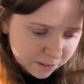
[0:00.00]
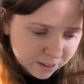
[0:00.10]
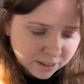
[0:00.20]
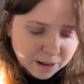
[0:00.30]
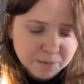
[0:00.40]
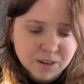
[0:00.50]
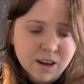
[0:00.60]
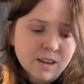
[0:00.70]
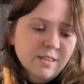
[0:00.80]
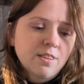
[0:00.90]
the same
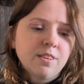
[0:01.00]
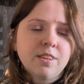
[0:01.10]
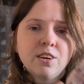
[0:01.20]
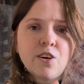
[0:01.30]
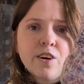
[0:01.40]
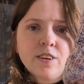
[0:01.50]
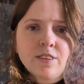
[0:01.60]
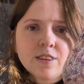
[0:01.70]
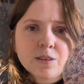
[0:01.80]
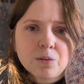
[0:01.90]
size? They're
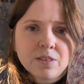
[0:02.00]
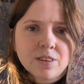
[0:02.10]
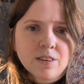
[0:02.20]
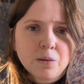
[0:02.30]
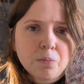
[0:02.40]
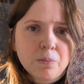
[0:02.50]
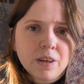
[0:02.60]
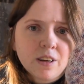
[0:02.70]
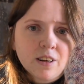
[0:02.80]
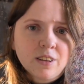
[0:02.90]
not. This one's a little
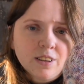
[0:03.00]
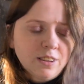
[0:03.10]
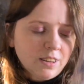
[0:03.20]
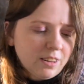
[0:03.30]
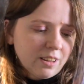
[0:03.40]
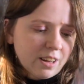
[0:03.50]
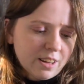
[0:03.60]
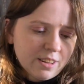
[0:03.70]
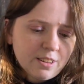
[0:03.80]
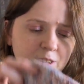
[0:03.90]
bigger in the
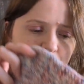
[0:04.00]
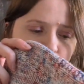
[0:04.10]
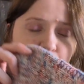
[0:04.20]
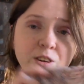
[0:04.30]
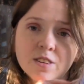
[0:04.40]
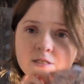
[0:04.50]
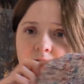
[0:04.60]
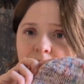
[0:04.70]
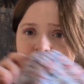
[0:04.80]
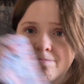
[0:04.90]
like foot
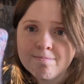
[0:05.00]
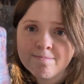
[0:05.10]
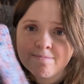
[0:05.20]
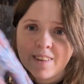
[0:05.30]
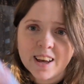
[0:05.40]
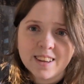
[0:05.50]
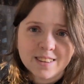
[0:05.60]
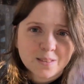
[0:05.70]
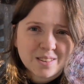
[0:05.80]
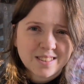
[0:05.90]
and
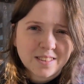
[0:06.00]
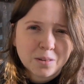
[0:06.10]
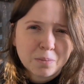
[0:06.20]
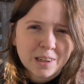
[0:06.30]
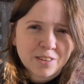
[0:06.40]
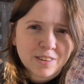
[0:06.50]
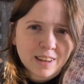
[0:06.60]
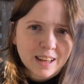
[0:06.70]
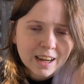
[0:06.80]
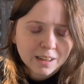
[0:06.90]
this one's a little bigger in the
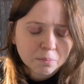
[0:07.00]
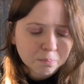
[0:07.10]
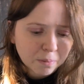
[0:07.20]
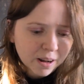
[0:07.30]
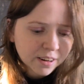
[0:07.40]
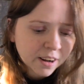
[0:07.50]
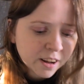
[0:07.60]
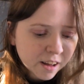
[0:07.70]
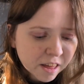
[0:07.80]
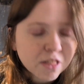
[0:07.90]
leg, but
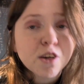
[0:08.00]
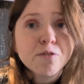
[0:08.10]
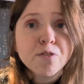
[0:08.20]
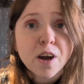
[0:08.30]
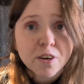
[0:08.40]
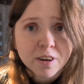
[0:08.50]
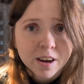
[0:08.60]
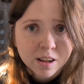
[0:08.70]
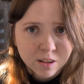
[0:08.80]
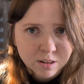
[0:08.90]
they're
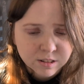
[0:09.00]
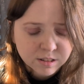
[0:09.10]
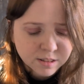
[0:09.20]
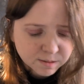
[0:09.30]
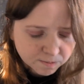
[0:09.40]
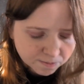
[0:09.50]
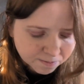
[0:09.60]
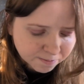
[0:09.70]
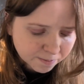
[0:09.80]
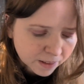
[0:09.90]
very close.
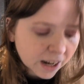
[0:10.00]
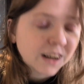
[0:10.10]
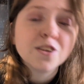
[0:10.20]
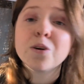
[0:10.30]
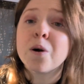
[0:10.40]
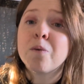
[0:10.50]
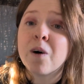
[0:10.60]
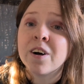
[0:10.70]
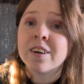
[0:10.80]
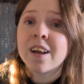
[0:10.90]
And you know
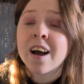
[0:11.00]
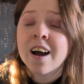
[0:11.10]
what?